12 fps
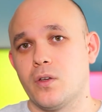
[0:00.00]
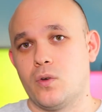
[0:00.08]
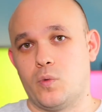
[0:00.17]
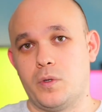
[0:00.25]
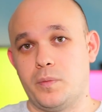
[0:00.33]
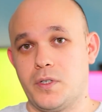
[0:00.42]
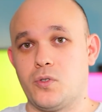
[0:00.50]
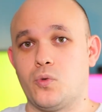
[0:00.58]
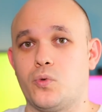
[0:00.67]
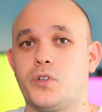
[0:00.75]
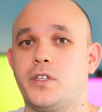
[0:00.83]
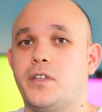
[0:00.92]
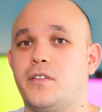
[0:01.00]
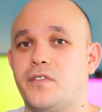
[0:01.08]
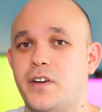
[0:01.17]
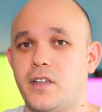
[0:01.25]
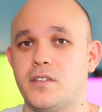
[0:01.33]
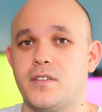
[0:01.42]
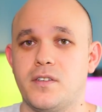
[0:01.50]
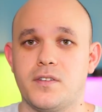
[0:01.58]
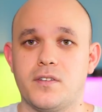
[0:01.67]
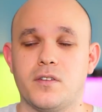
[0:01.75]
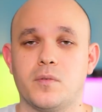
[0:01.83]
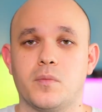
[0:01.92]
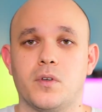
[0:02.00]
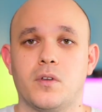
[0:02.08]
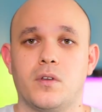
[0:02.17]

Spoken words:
will be stored in the file system,